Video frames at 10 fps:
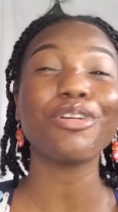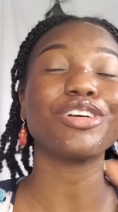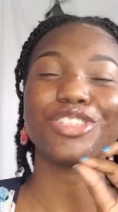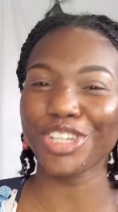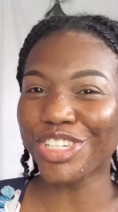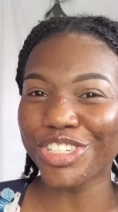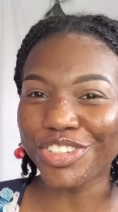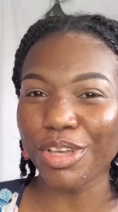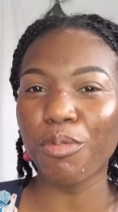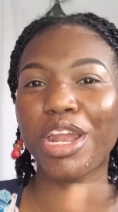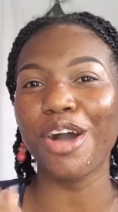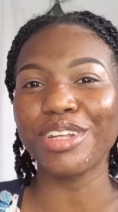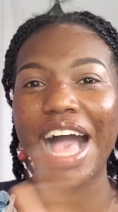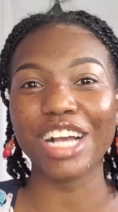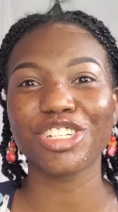surgery
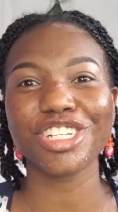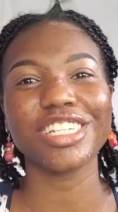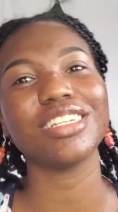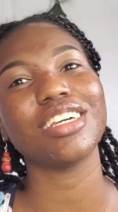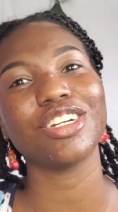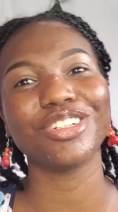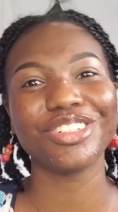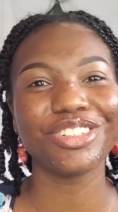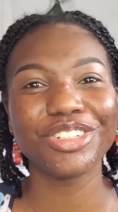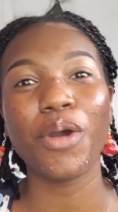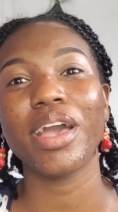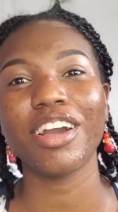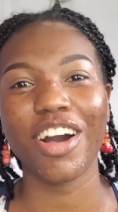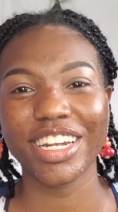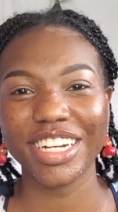without actually going
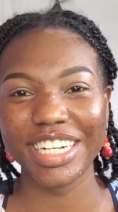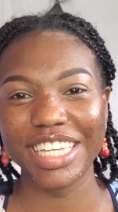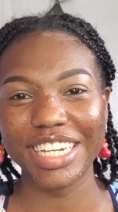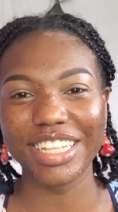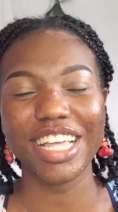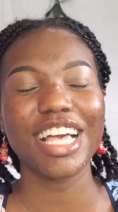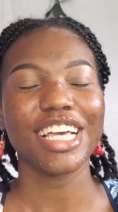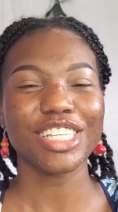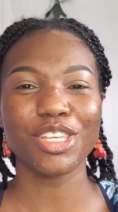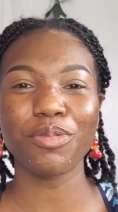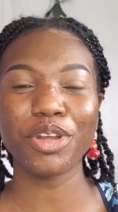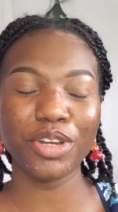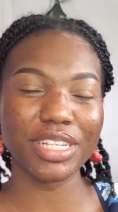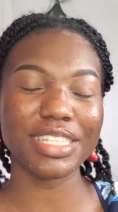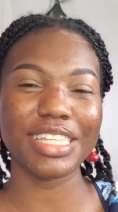under the needle. So we're
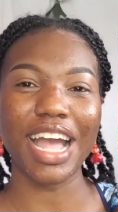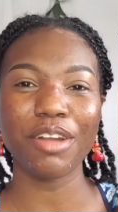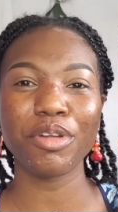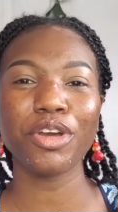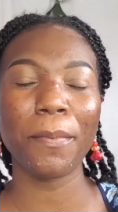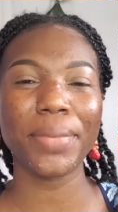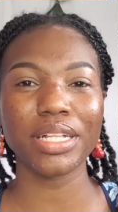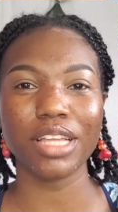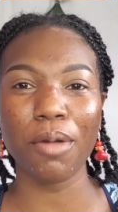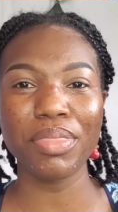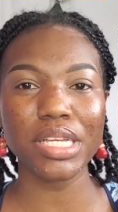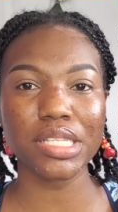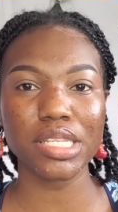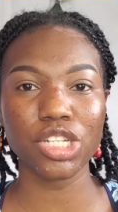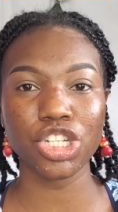gonna build up
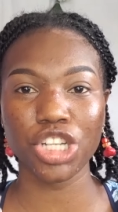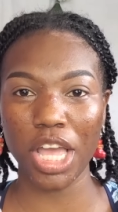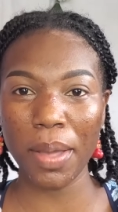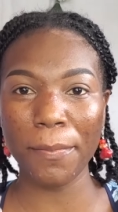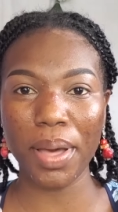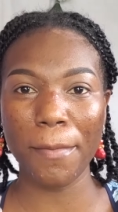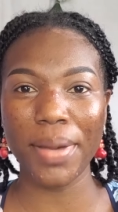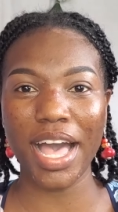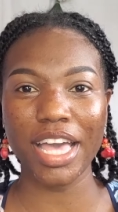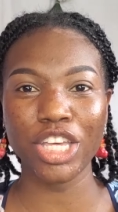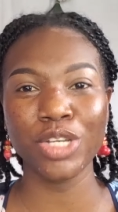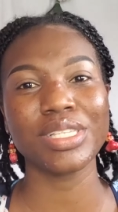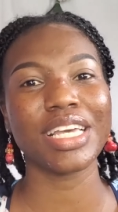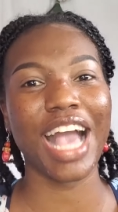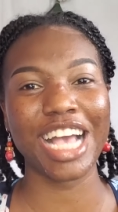this shape by
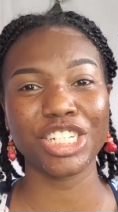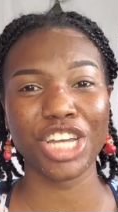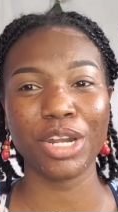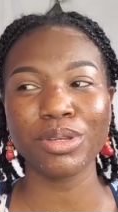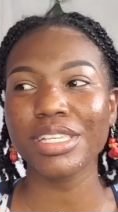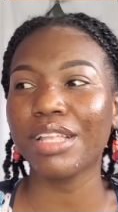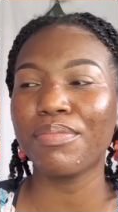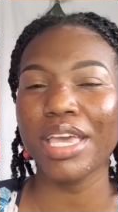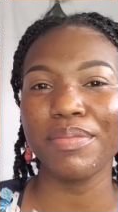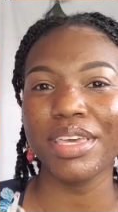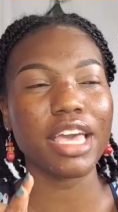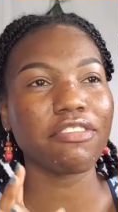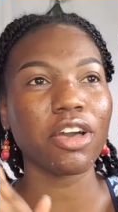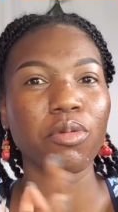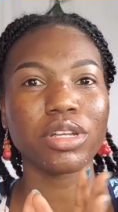using eyeshadows, and maybe if
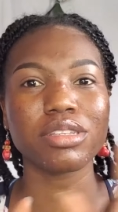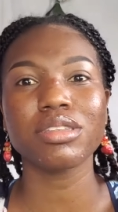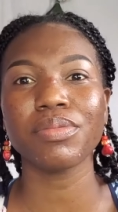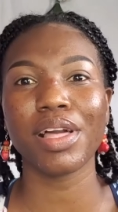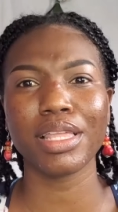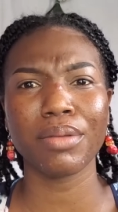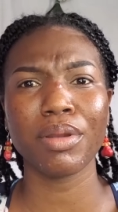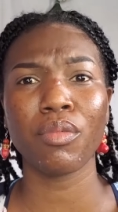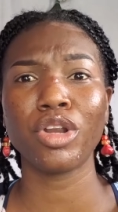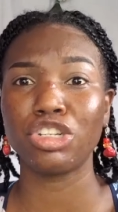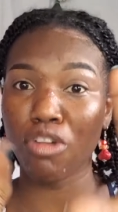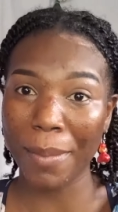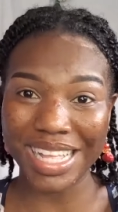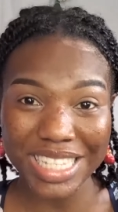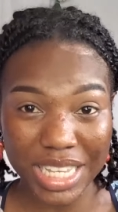I want it to be a little bit more
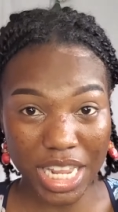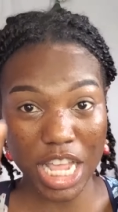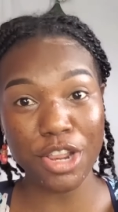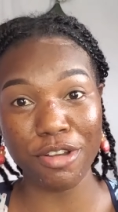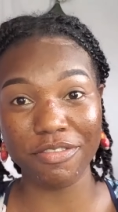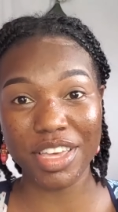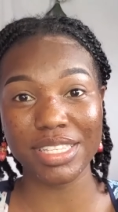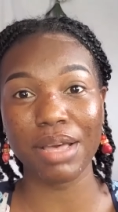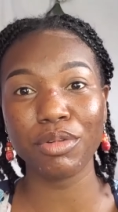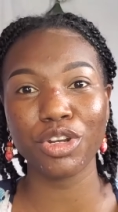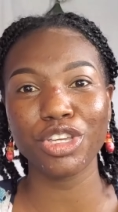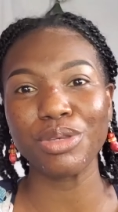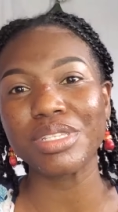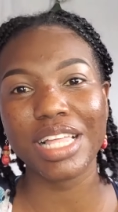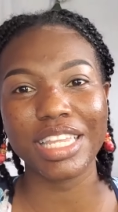dramatic and in your face, I'm gonna
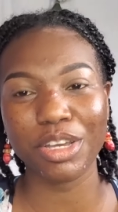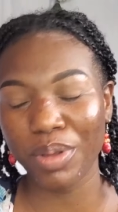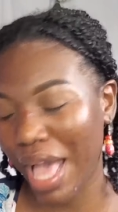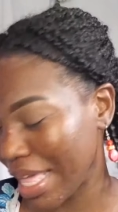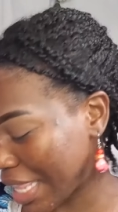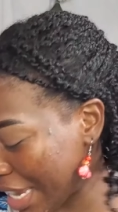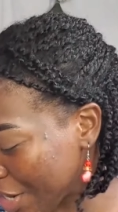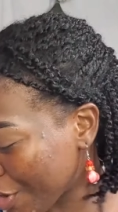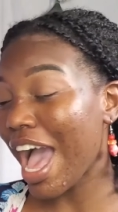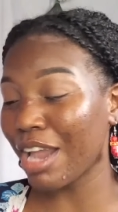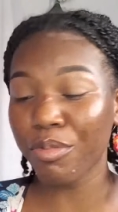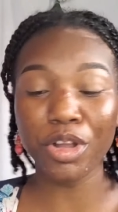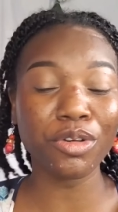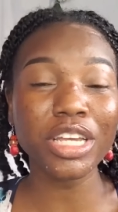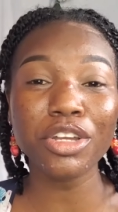use a liquid eyeliner. And we're
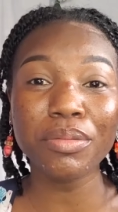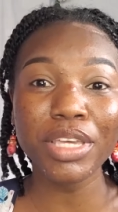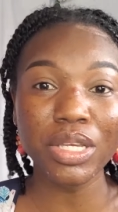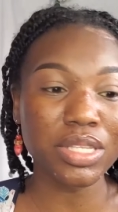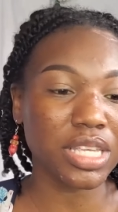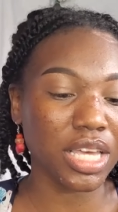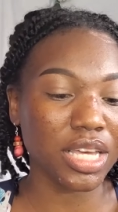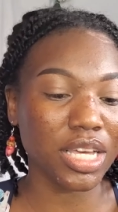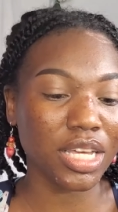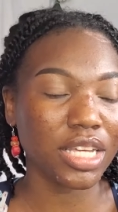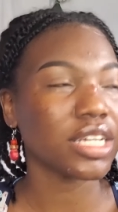only gonna be using